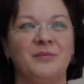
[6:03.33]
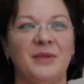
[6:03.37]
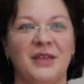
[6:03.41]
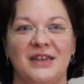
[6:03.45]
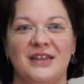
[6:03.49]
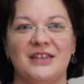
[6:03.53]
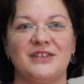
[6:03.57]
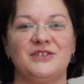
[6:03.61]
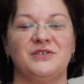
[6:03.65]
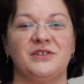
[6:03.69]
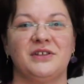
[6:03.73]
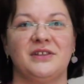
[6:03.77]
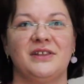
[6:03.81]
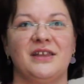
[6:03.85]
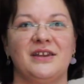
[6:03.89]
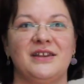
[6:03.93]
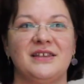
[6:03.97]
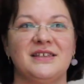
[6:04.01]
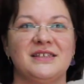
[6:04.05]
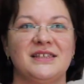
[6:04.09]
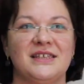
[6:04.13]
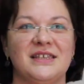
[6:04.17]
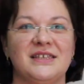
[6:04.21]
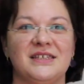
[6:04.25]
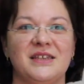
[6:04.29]
ministry, there
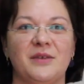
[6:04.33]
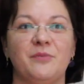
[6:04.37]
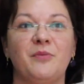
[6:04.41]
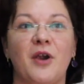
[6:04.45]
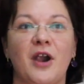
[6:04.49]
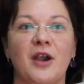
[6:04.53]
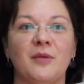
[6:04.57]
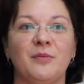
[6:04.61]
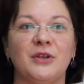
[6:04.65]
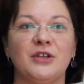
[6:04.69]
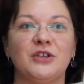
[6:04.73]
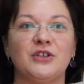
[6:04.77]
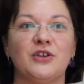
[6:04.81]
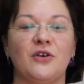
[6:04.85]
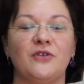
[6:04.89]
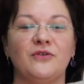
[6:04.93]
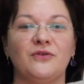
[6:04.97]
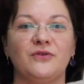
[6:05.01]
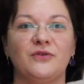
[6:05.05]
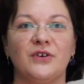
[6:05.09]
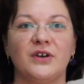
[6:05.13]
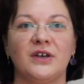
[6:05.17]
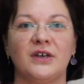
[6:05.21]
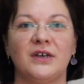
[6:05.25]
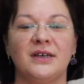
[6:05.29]
is this department of
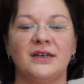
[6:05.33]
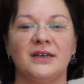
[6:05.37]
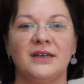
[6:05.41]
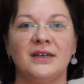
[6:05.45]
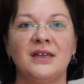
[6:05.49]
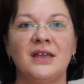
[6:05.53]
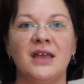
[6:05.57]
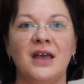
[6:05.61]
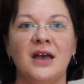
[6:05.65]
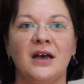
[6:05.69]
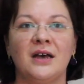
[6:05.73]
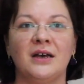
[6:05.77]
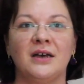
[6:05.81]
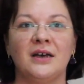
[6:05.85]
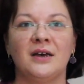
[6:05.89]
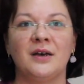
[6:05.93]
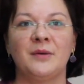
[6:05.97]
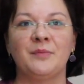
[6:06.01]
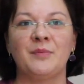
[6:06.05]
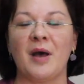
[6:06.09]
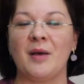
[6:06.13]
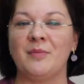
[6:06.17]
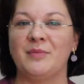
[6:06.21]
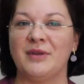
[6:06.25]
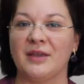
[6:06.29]

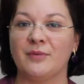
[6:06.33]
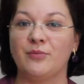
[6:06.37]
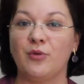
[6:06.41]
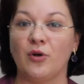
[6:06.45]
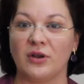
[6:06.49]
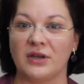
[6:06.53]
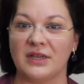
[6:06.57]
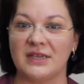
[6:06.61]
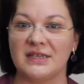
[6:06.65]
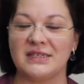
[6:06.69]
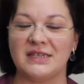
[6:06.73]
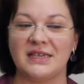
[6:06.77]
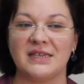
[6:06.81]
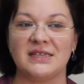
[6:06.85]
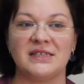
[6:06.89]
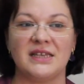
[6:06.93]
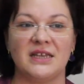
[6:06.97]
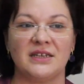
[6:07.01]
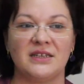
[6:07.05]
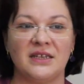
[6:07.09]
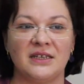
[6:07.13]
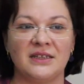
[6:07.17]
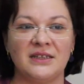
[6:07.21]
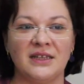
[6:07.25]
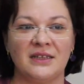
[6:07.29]
public policies
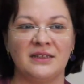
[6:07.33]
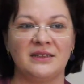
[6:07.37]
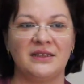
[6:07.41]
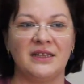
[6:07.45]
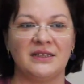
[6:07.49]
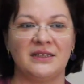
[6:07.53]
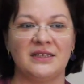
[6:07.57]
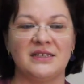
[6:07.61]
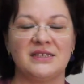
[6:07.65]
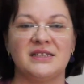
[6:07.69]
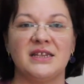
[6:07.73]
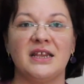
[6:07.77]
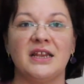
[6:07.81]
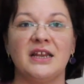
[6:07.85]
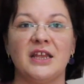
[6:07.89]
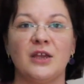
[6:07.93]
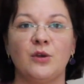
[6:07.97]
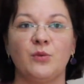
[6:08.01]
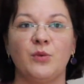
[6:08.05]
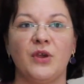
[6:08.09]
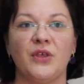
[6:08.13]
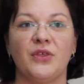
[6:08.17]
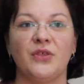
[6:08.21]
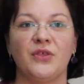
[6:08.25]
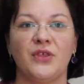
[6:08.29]
that is
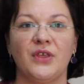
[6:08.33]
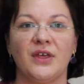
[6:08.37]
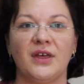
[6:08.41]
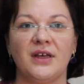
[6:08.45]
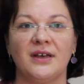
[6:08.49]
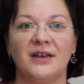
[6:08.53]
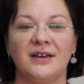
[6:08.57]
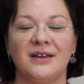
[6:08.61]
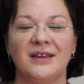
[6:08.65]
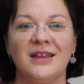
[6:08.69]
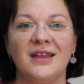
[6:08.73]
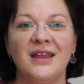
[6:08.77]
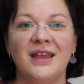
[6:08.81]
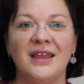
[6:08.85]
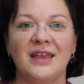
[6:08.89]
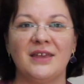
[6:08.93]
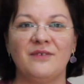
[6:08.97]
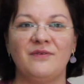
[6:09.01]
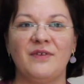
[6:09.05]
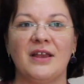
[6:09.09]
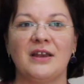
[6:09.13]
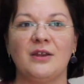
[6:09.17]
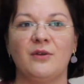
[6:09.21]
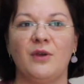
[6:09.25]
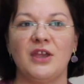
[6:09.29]
dealing with
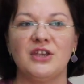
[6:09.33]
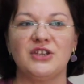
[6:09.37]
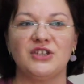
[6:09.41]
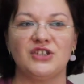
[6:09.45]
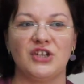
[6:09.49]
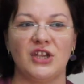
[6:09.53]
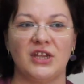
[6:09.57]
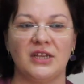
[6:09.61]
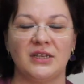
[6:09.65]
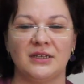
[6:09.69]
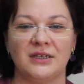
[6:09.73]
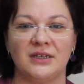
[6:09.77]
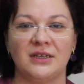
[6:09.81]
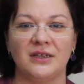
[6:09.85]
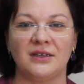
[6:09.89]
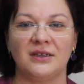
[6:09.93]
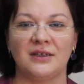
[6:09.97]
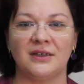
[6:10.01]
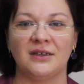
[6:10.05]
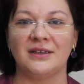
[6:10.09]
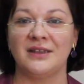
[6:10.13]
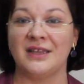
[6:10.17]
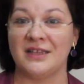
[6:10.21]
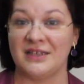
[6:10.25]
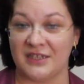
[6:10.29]
evaluation,
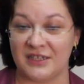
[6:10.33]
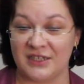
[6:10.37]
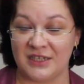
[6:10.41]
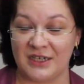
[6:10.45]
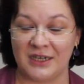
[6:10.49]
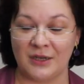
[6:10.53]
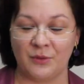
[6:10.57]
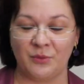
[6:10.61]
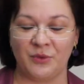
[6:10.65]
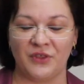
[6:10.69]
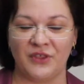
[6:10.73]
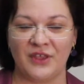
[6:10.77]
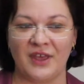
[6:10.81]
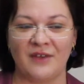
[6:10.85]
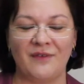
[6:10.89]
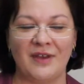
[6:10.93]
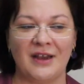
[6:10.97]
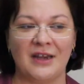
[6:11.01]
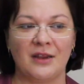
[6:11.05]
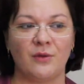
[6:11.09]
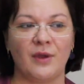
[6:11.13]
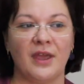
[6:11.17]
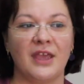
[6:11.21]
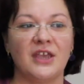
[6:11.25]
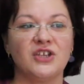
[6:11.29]
that is dealing with the
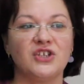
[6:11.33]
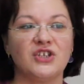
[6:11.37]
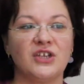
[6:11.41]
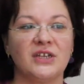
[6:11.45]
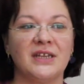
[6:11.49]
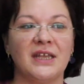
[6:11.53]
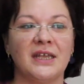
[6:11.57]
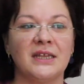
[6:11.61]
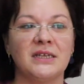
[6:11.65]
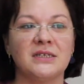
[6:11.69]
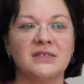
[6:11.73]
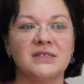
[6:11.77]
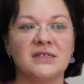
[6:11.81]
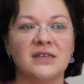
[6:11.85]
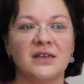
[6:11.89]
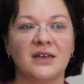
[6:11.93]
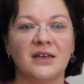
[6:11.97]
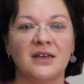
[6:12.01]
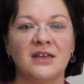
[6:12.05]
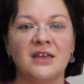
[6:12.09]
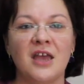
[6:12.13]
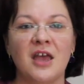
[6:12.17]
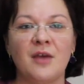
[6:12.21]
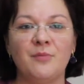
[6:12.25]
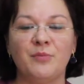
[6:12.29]
evaluation, and
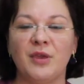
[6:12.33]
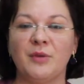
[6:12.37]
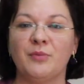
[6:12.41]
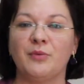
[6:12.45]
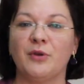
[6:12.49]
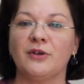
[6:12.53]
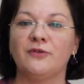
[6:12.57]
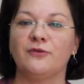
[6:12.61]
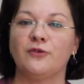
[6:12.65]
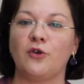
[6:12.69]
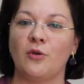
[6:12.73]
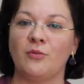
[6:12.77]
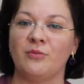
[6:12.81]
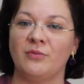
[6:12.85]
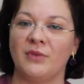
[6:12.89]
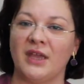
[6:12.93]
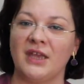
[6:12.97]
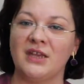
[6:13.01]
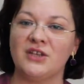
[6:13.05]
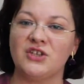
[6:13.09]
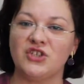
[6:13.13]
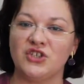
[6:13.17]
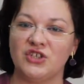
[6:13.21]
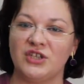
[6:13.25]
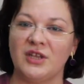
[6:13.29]
people from
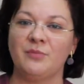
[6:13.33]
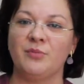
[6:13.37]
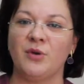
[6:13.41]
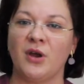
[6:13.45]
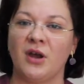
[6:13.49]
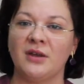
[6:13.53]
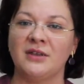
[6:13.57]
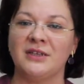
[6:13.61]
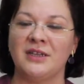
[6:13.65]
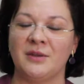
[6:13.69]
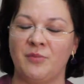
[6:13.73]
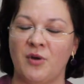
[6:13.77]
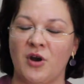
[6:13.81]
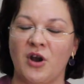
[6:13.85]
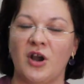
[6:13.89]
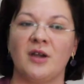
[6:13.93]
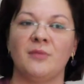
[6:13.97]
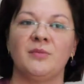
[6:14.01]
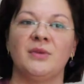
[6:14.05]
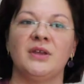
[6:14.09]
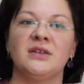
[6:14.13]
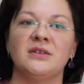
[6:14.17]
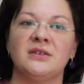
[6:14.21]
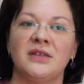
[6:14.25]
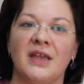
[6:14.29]
each
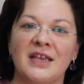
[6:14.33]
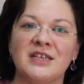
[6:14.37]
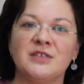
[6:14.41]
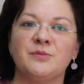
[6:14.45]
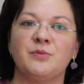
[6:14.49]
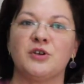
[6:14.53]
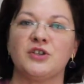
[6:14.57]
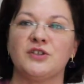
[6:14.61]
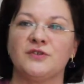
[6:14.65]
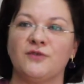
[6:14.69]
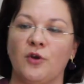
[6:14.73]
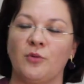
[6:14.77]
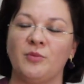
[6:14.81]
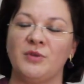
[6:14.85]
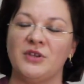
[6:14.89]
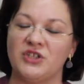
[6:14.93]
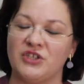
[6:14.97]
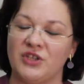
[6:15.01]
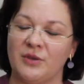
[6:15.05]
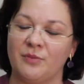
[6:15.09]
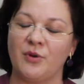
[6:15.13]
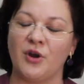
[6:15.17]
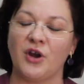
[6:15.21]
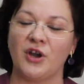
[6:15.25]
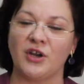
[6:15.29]
department, experts from
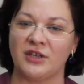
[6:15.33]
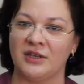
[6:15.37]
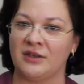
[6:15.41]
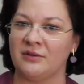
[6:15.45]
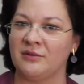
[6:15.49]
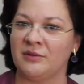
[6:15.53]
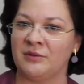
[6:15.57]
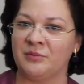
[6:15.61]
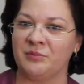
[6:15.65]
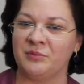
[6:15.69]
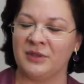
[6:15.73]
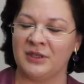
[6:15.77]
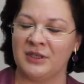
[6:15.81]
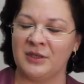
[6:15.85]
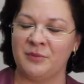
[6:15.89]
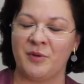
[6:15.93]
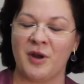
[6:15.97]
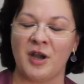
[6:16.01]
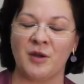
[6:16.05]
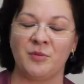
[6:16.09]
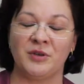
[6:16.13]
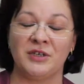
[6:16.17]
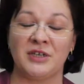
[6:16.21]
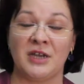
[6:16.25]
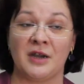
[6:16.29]
each
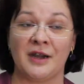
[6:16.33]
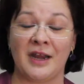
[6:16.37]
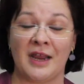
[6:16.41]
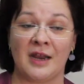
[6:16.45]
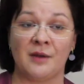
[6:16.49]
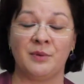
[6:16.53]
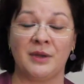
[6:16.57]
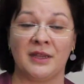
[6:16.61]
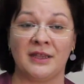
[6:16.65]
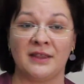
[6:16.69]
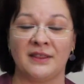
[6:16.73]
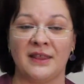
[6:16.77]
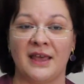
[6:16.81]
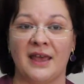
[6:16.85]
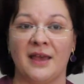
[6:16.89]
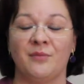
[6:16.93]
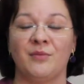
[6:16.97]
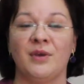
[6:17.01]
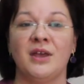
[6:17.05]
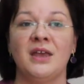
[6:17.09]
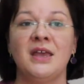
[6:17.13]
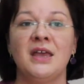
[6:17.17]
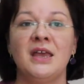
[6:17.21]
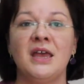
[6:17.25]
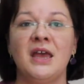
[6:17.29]
department are helping them.